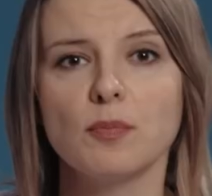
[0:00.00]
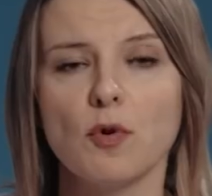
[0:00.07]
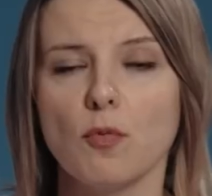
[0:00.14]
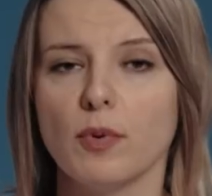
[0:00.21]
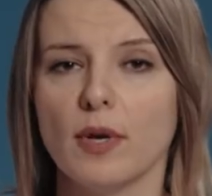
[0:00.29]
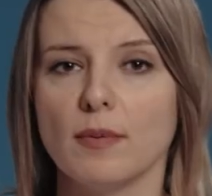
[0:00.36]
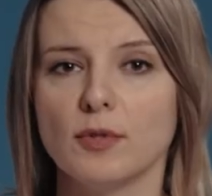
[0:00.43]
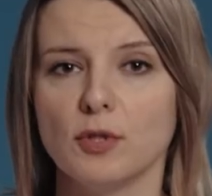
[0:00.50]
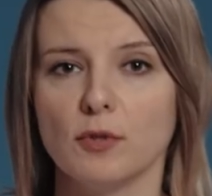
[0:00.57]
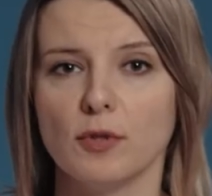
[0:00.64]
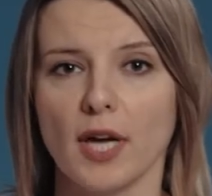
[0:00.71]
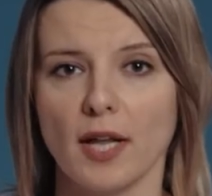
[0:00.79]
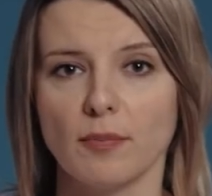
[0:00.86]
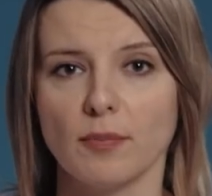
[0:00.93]
problems
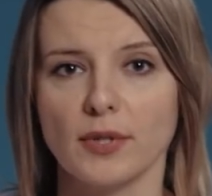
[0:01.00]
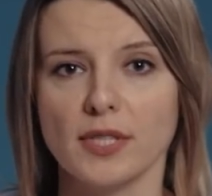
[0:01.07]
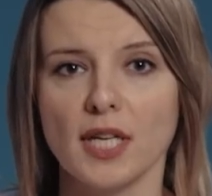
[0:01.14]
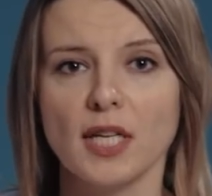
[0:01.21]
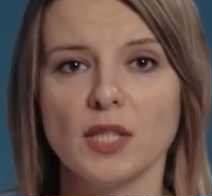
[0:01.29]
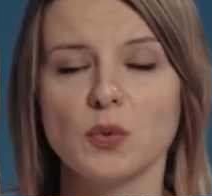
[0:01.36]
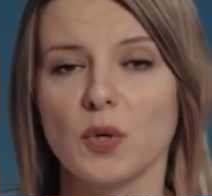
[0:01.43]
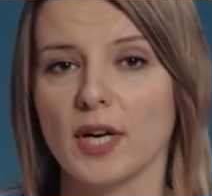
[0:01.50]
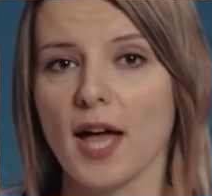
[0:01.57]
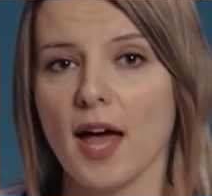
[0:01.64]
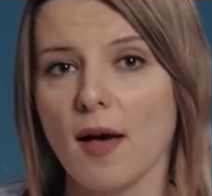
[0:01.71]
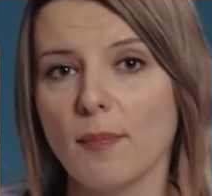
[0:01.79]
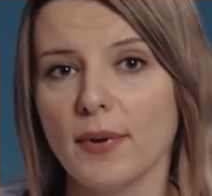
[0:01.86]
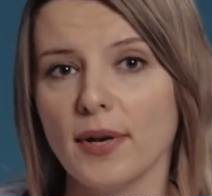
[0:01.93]
you can predict were
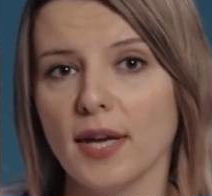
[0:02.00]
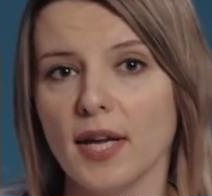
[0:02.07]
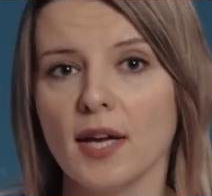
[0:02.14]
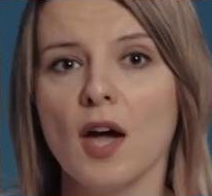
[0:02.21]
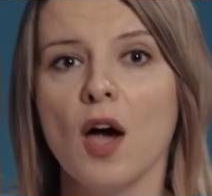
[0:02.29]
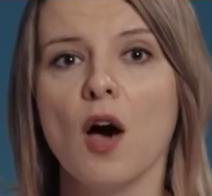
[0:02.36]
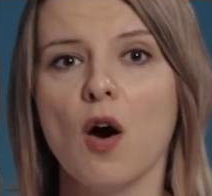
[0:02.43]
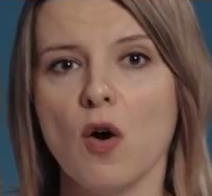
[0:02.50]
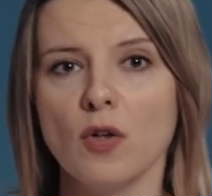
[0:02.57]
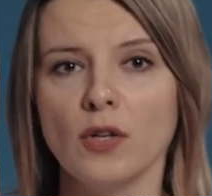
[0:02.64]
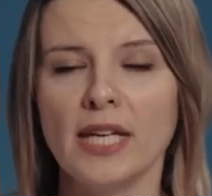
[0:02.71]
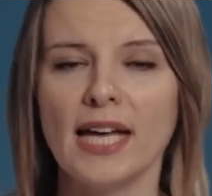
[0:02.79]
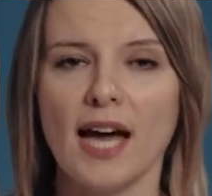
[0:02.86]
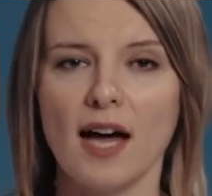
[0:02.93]
happening
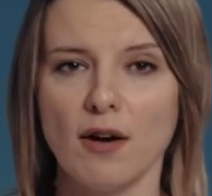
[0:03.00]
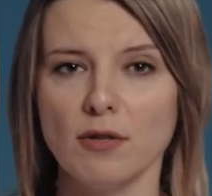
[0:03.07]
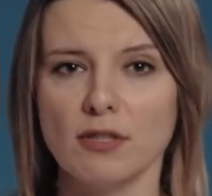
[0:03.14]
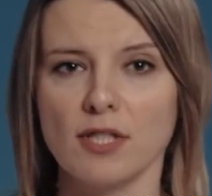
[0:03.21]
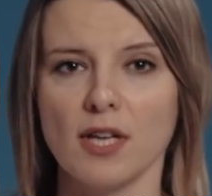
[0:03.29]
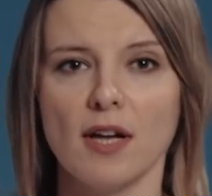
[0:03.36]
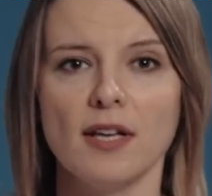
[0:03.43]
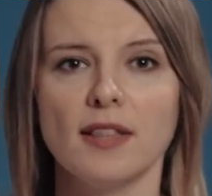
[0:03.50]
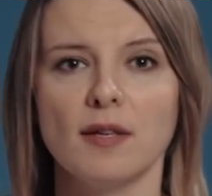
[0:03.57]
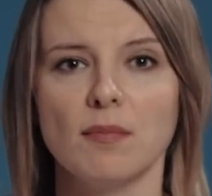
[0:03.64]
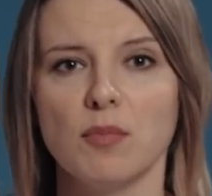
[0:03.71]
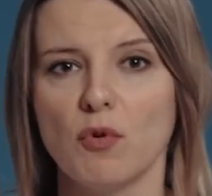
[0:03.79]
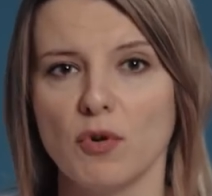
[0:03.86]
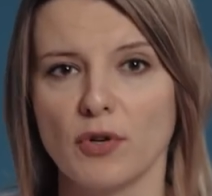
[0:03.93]
only outside
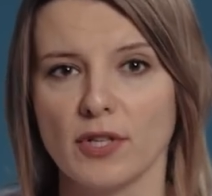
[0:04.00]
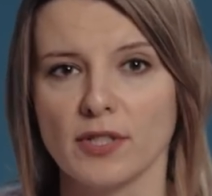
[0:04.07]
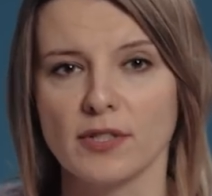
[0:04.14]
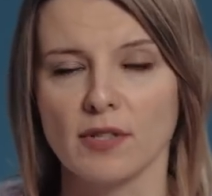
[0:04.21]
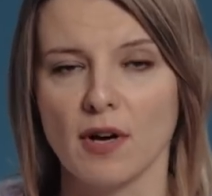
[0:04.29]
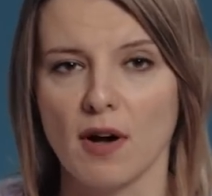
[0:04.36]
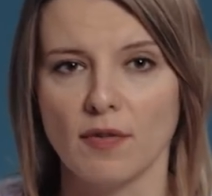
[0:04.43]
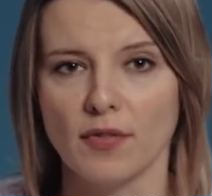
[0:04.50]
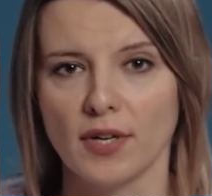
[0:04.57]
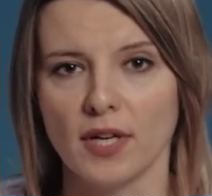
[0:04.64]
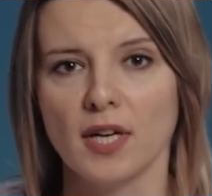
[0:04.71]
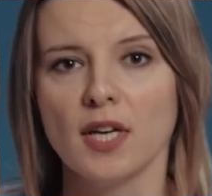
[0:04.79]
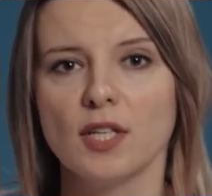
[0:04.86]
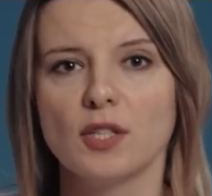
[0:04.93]
the borders of
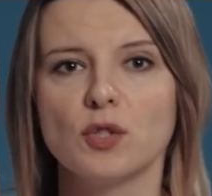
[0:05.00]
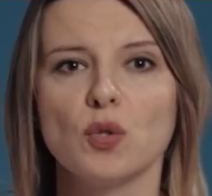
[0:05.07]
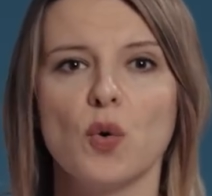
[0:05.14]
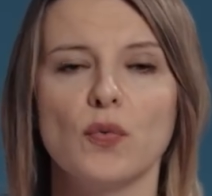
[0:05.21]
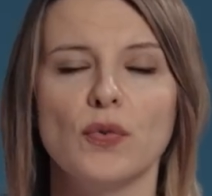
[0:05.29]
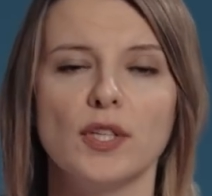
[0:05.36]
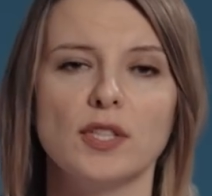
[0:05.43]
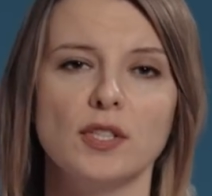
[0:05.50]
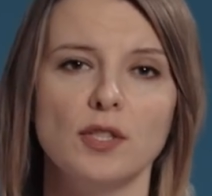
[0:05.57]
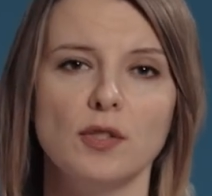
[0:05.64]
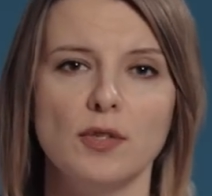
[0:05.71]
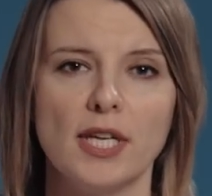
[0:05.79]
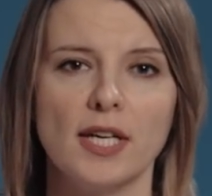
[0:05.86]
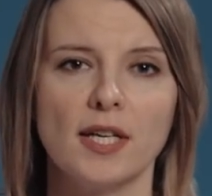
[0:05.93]
the Soviet
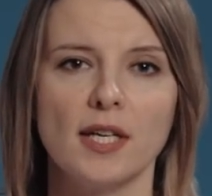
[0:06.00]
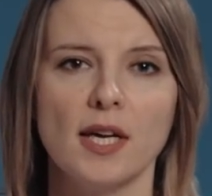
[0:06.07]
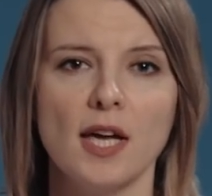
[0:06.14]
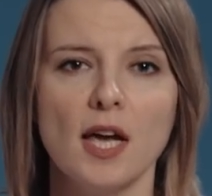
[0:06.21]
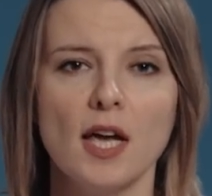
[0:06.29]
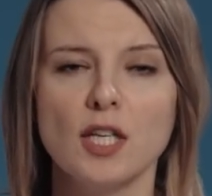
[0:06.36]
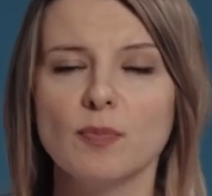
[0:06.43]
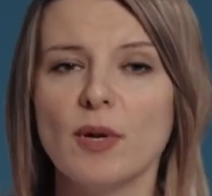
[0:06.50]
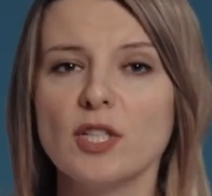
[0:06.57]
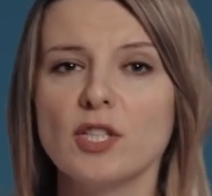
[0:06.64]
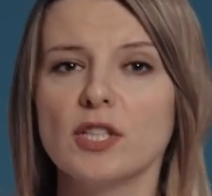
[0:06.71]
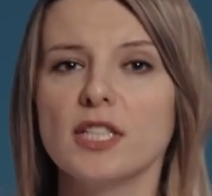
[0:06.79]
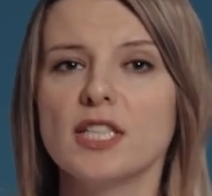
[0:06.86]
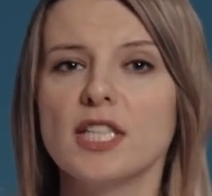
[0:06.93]
Union. Special